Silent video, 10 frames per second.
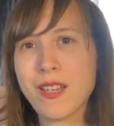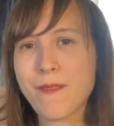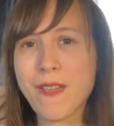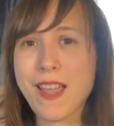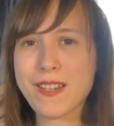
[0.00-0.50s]

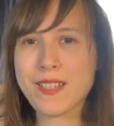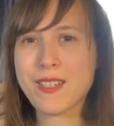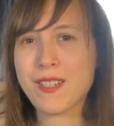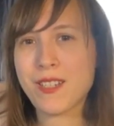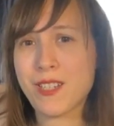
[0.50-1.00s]
In
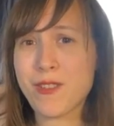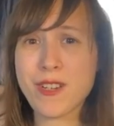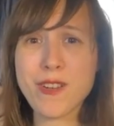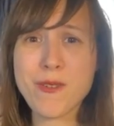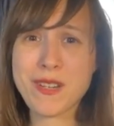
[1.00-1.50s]
fact, you
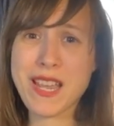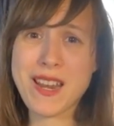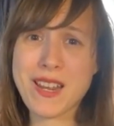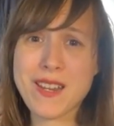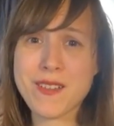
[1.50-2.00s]
can go and
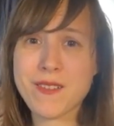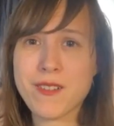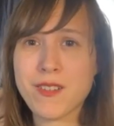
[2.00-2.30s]
get it.